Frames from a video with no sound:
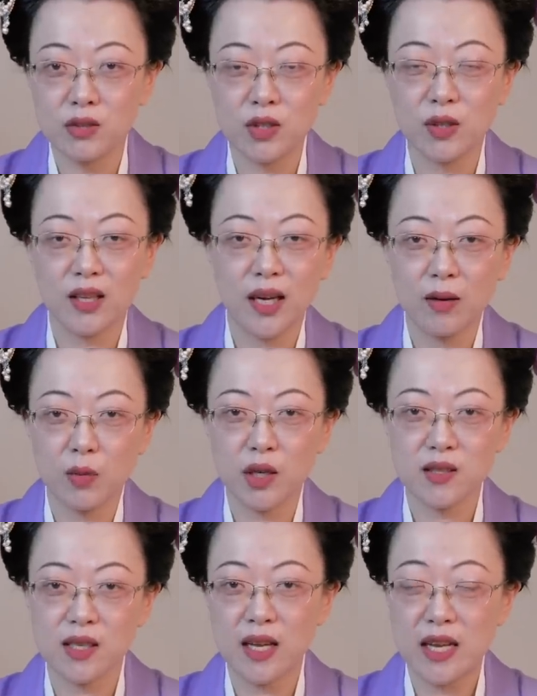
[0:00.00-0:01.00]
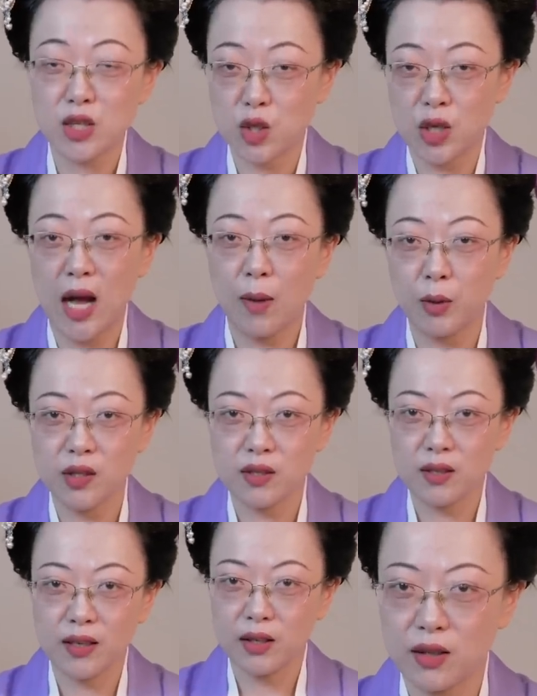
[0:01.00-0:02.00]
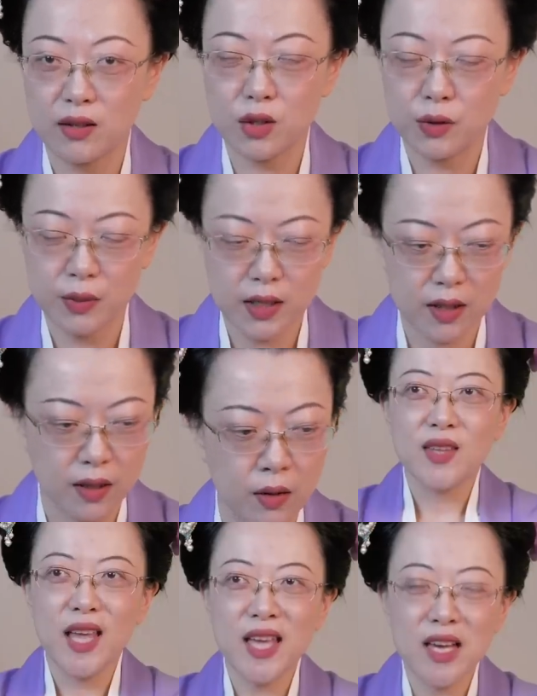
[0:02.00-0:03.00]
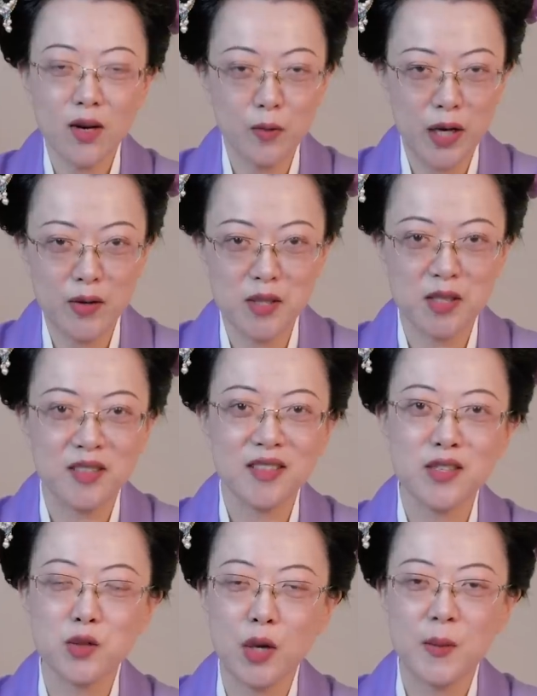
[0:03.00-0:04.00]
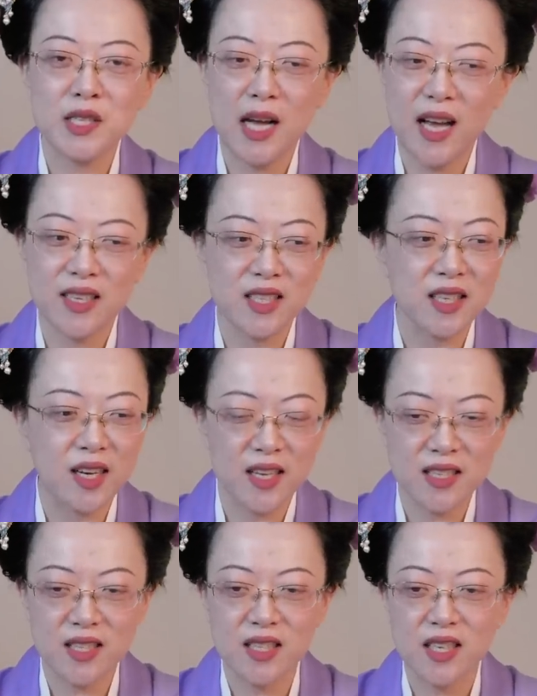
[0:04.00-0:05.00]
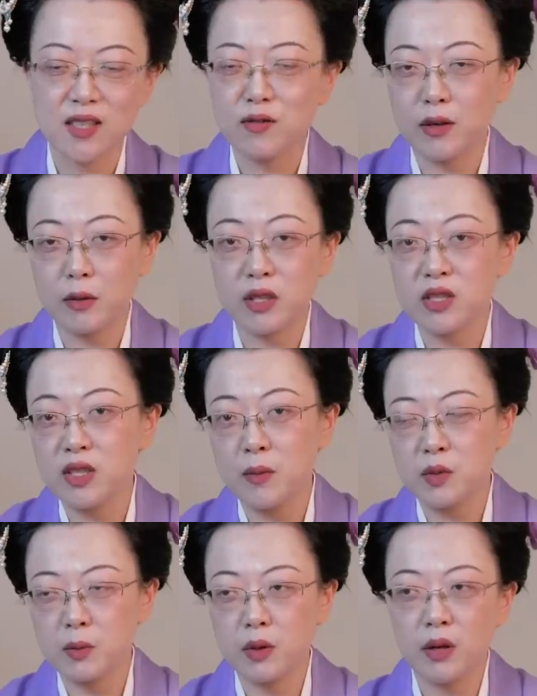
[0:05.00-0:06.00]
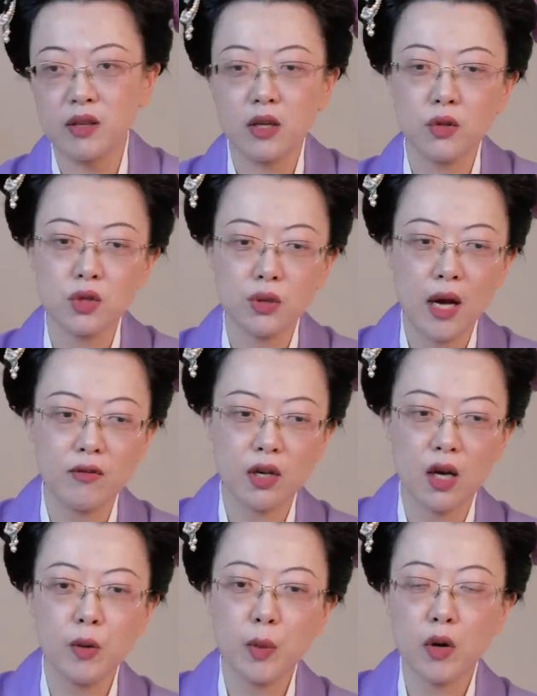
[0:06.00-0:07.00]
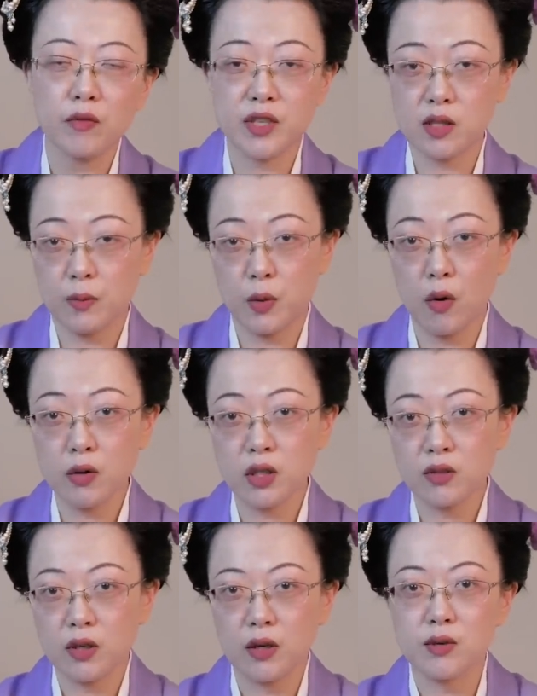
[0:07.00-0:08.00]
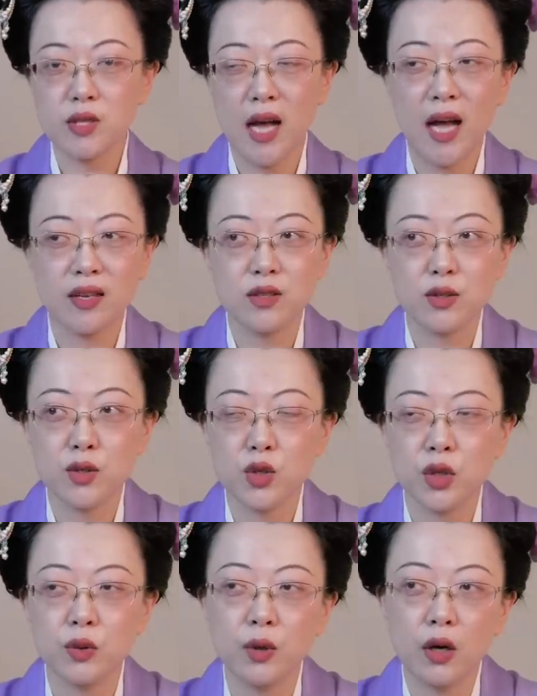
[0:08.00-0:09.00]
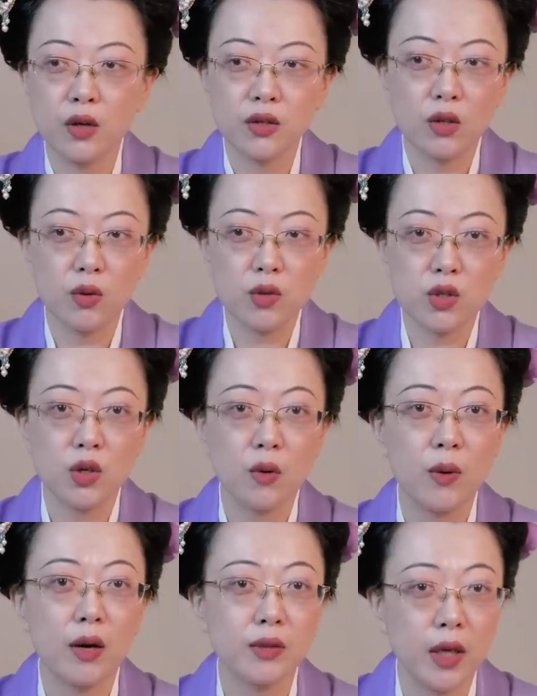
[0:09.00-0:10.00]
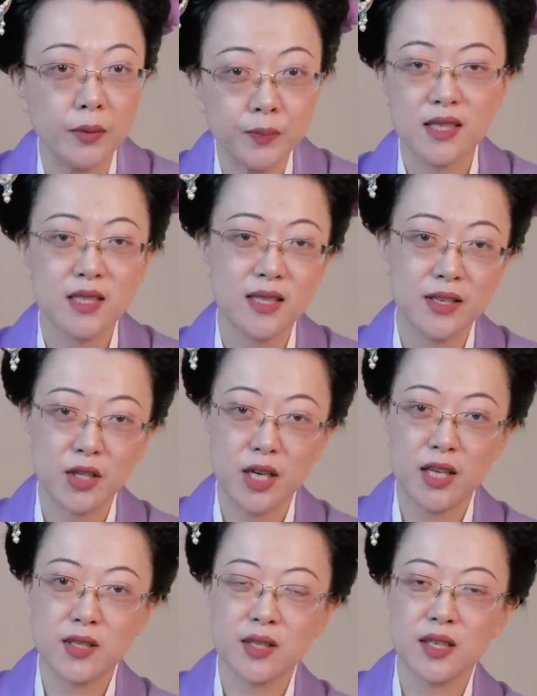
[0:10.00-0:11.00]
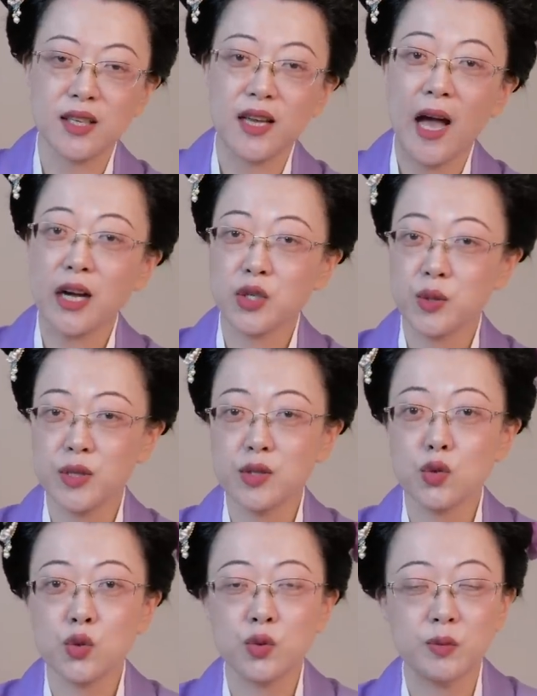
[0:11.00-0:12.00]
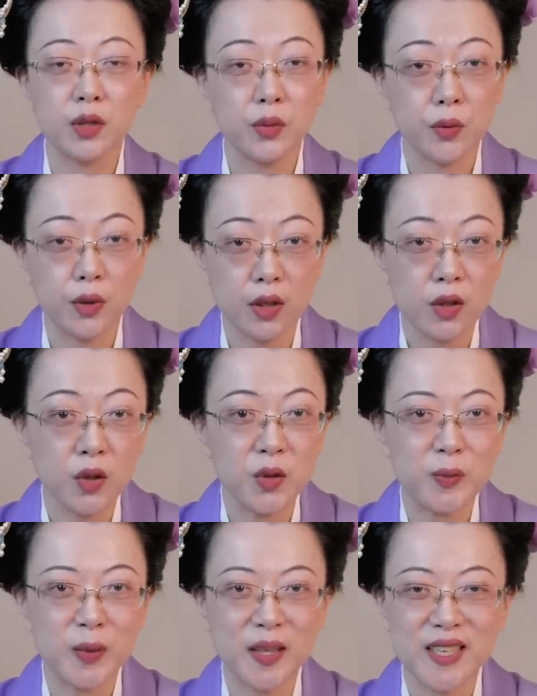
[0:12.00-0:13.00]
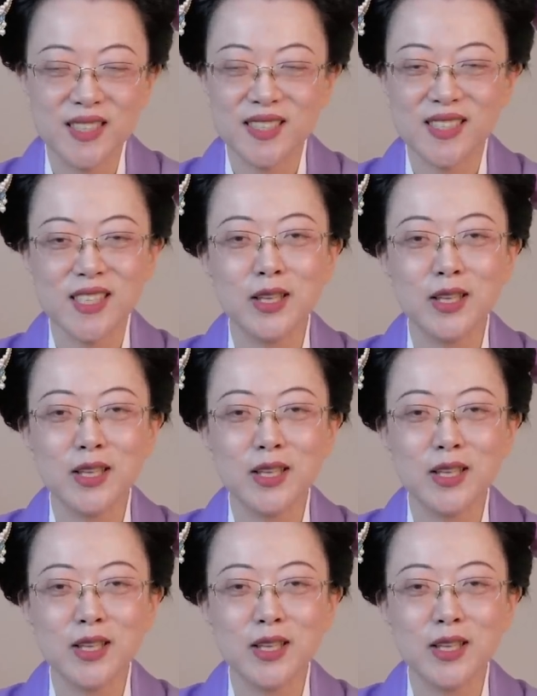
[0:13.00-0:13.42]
doing that because it just happened like 2 weeks ago. In comparison, this drama's acting casting is very acceptable. And then you do have a couple of supporting roles, actors who are not so well known, such as the actress Su Mengyun, who plays this